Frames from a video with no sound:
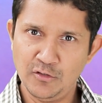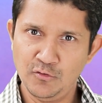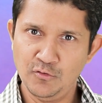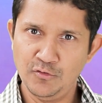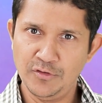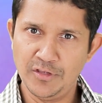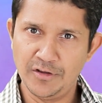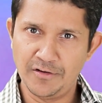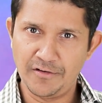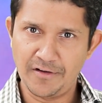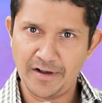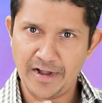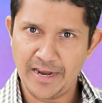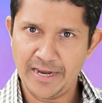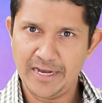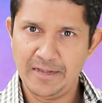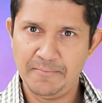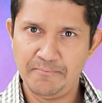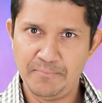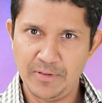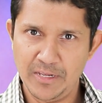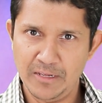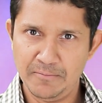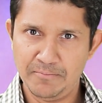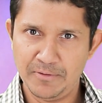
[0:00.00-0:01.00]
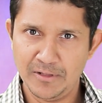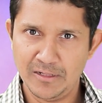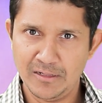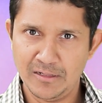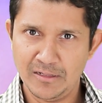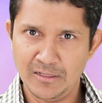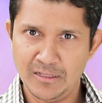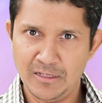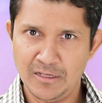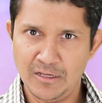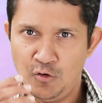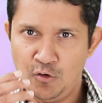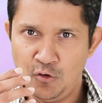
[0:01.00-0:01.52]
to the right
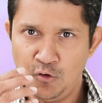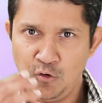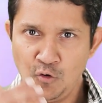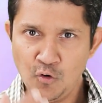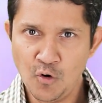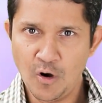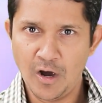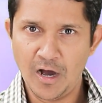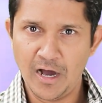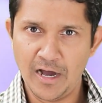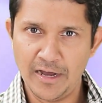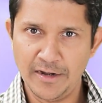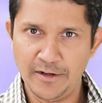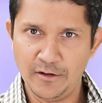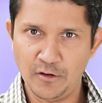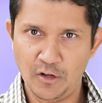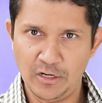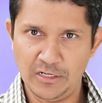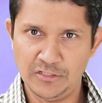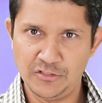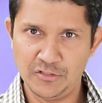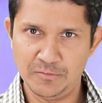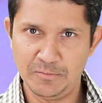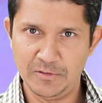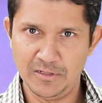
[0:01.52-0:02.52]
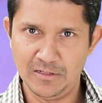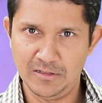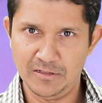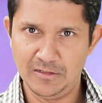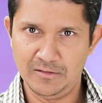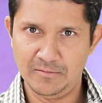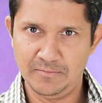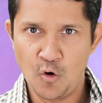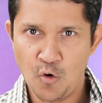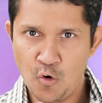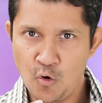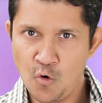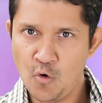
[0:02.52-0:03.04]
people who are knowledgeable,
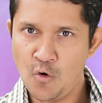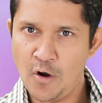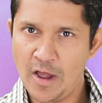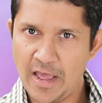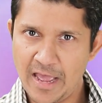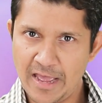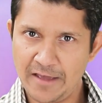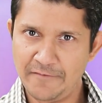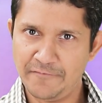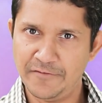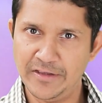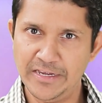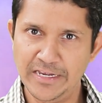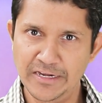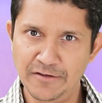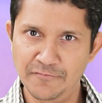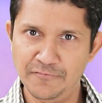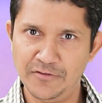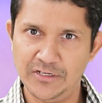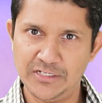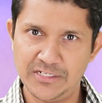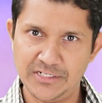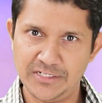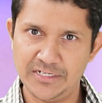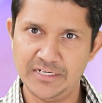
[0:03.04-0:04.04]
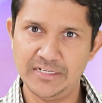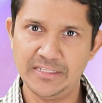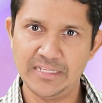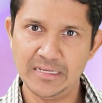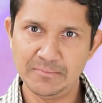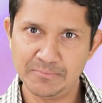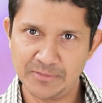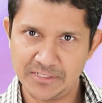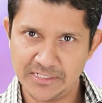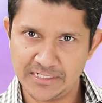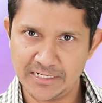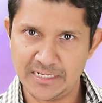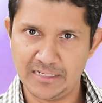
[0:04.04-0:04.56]
who have invested
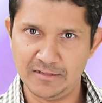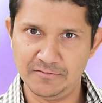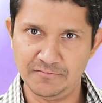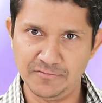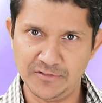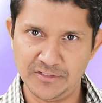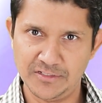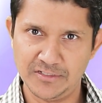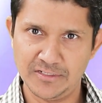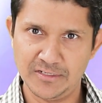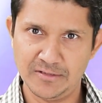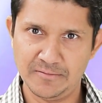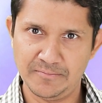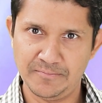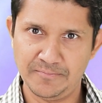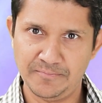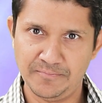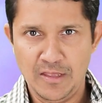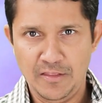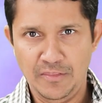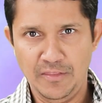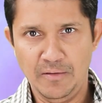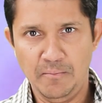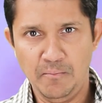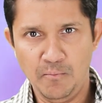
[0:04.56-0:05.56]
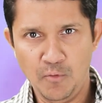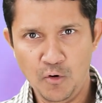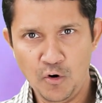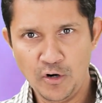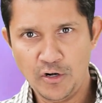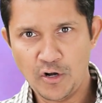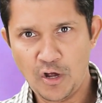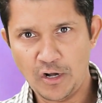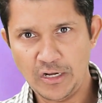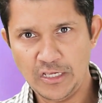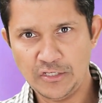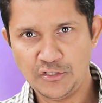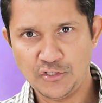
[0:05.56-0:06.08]
themselves. The more
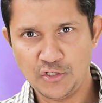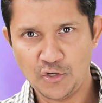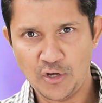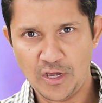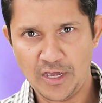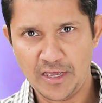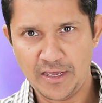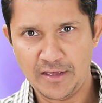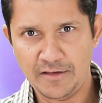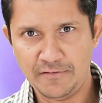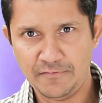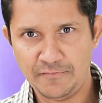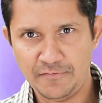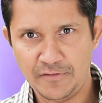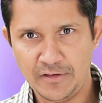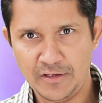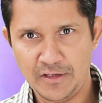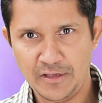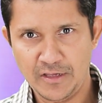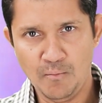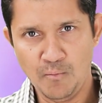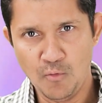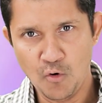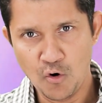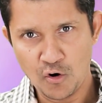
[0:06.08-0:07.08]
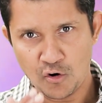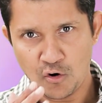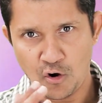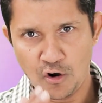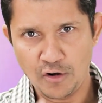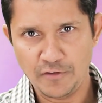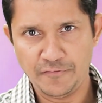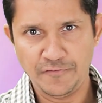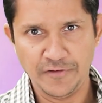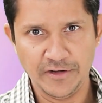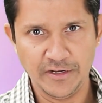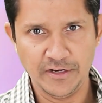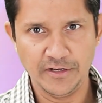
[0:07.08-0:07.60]
knowledge you have, more
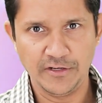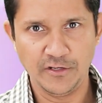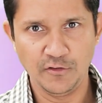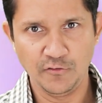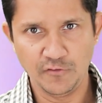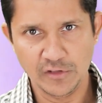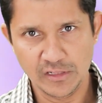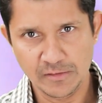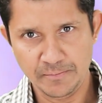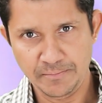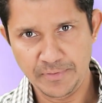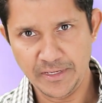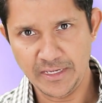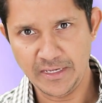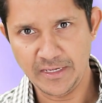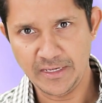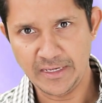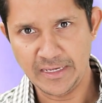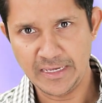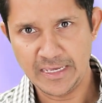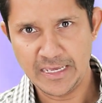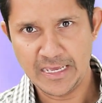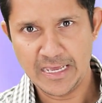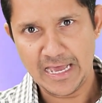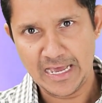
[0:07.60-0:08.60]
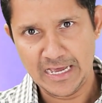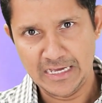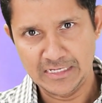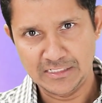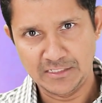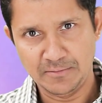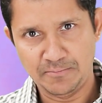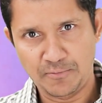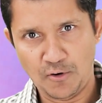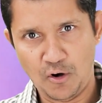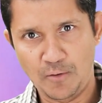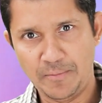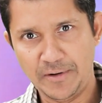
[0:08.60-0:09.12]
confident you will be as a
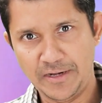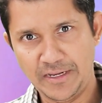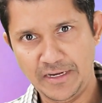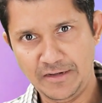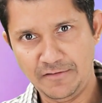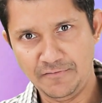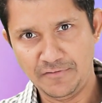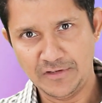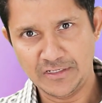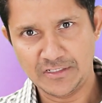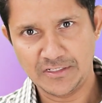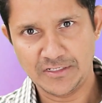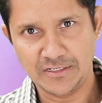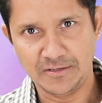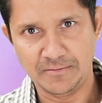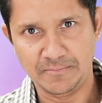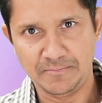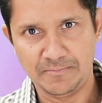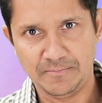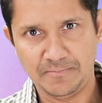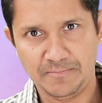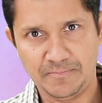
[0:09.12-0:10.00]
property investor.